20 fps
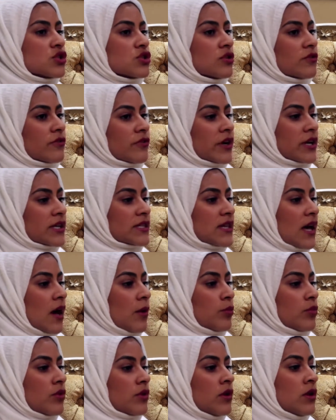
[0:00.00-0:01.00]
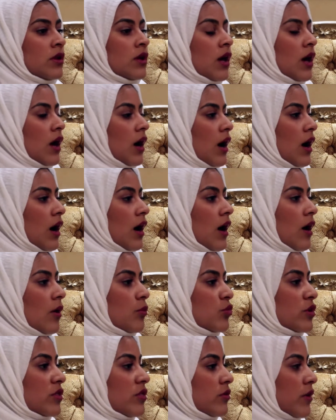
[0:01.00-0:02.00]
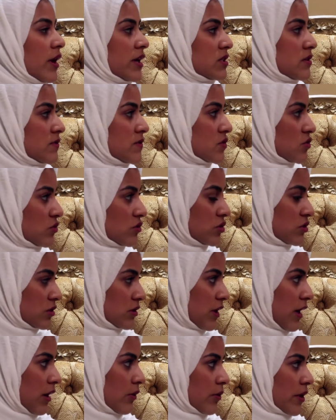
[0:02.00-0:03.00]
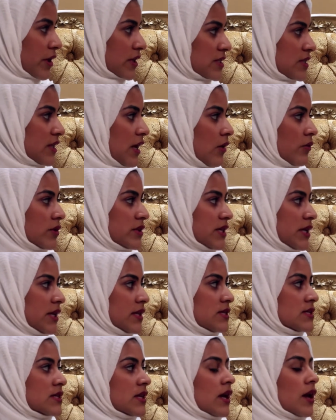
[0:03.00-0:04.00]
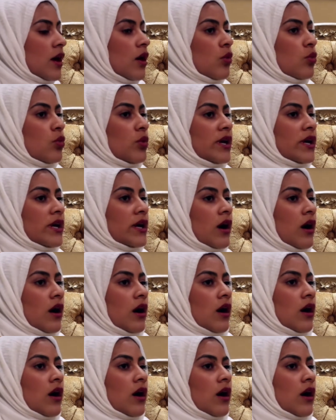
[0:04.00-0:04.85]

So for example, with the rise of social networks nowadays, we